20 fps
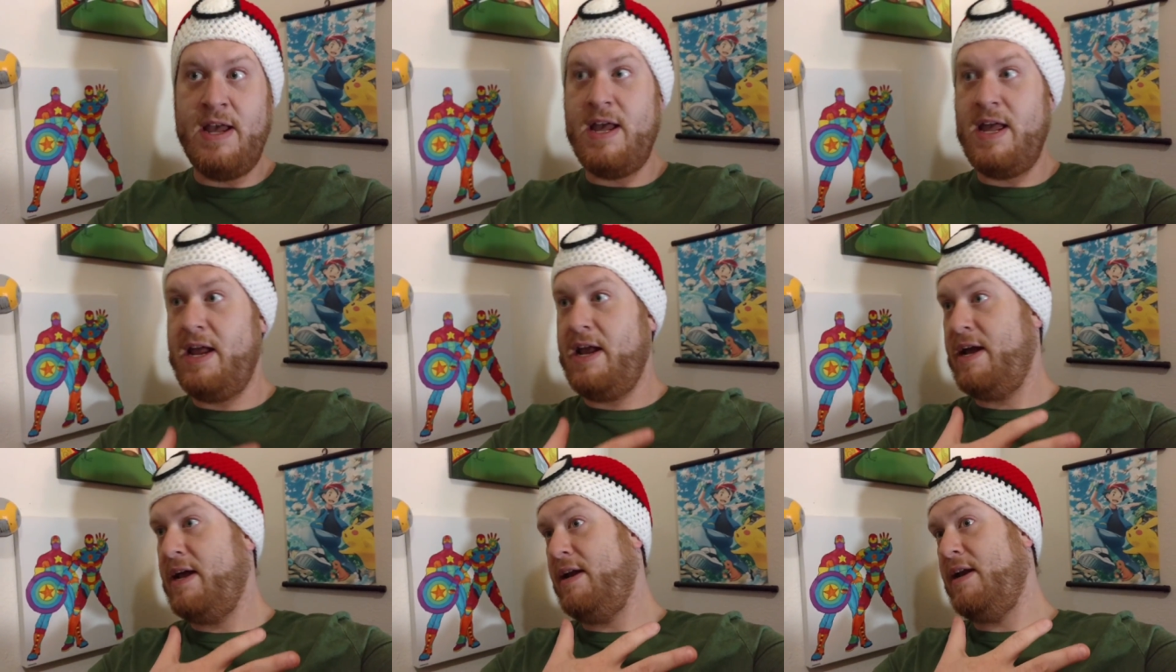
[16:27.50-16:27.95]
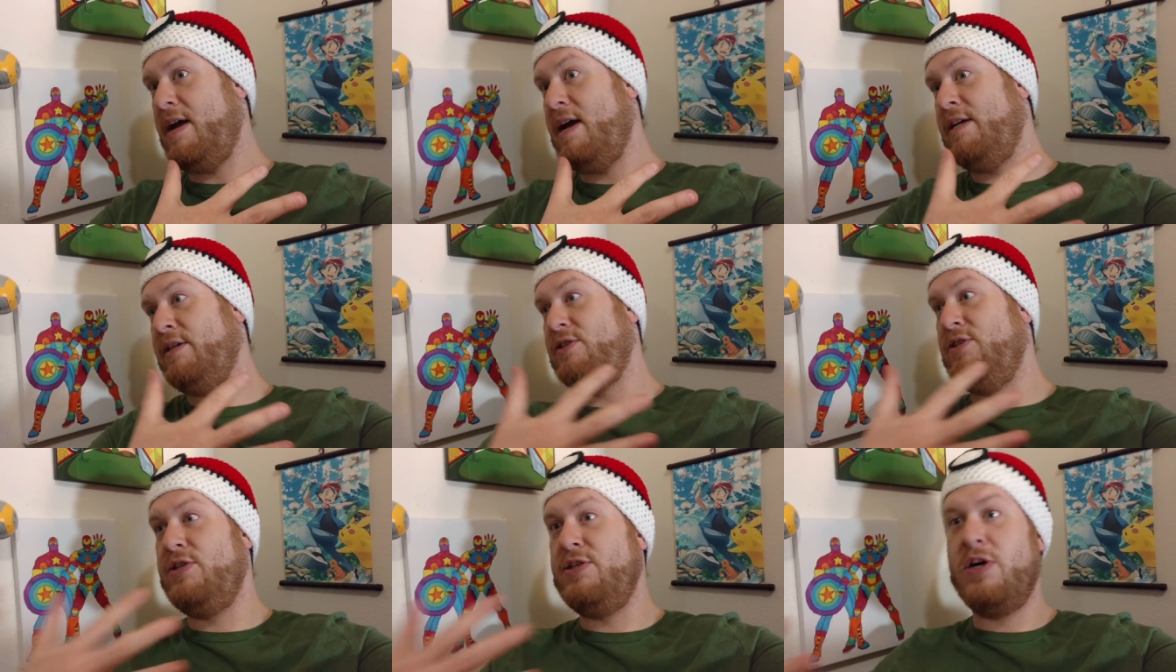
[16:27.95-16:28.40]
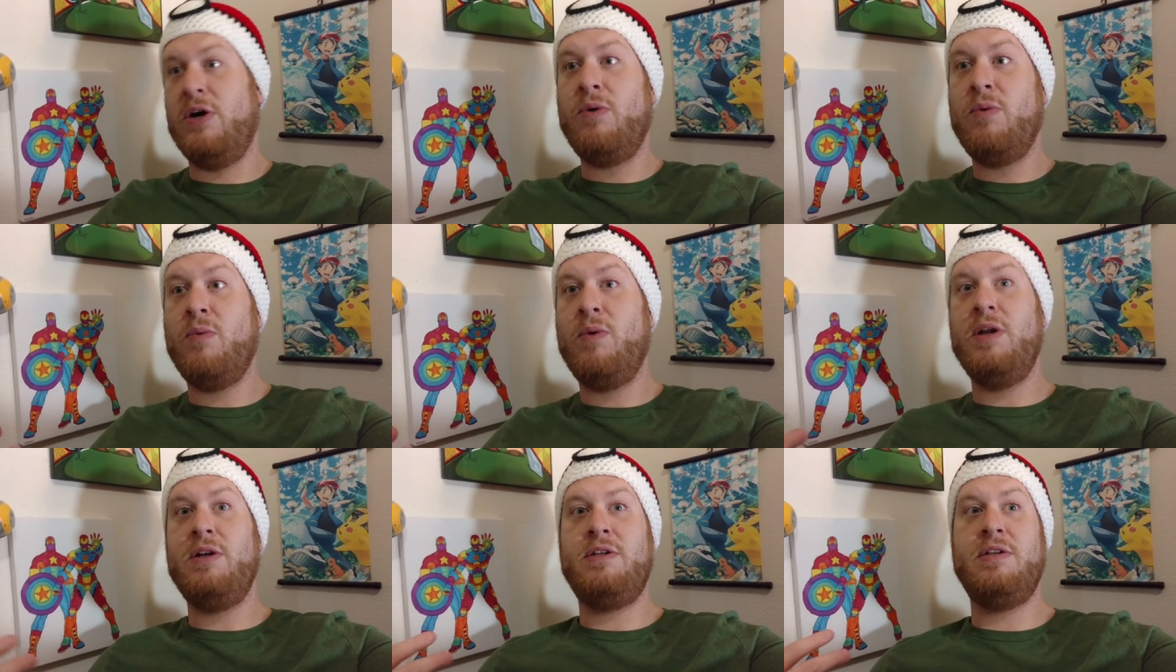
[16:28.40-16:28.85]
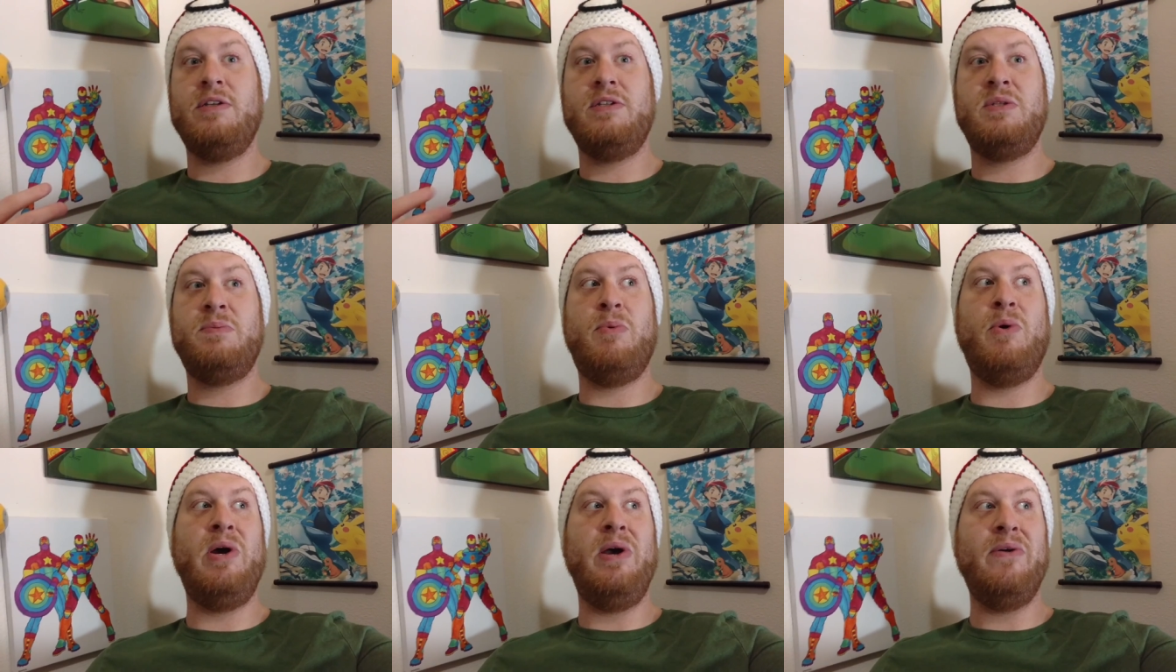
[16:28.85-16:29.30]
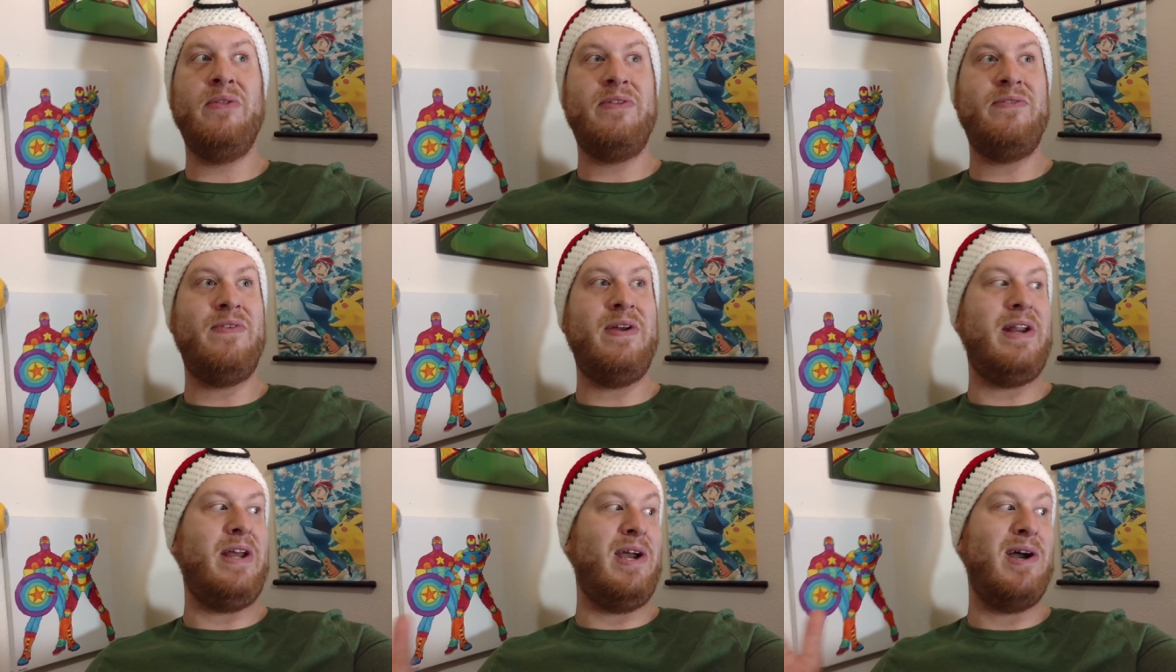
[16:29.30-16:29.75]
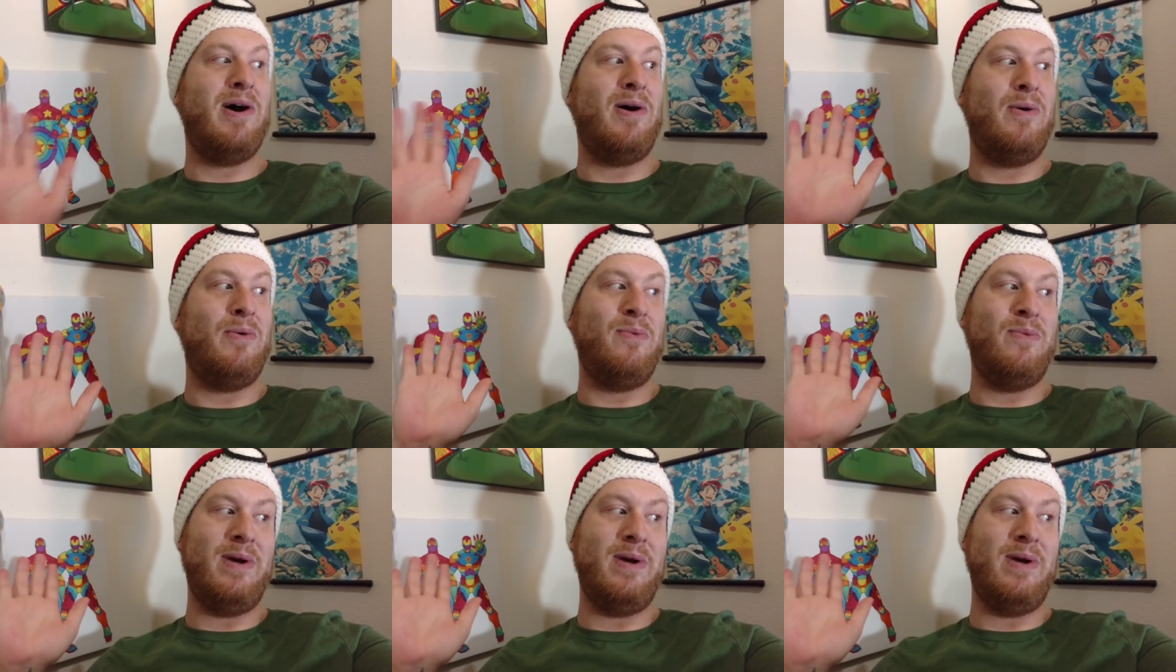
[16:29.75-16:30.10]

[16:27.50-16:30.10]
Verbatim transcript: And I don't want to spoil the video